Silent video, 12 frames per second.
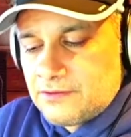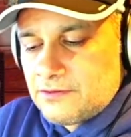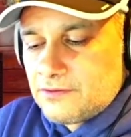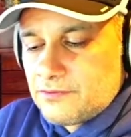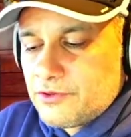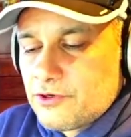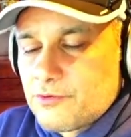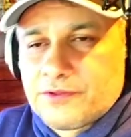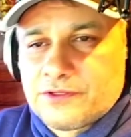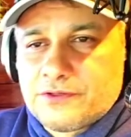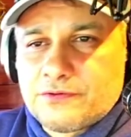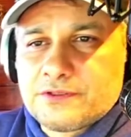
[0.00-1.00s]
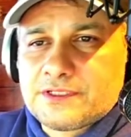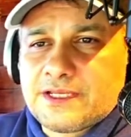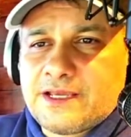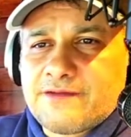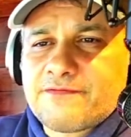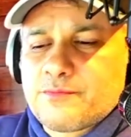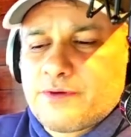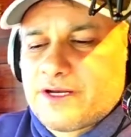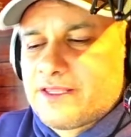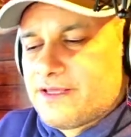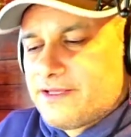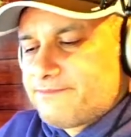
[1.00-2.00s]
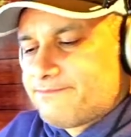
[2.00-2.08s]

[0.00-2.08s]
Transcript: We opened the doors to everybody then.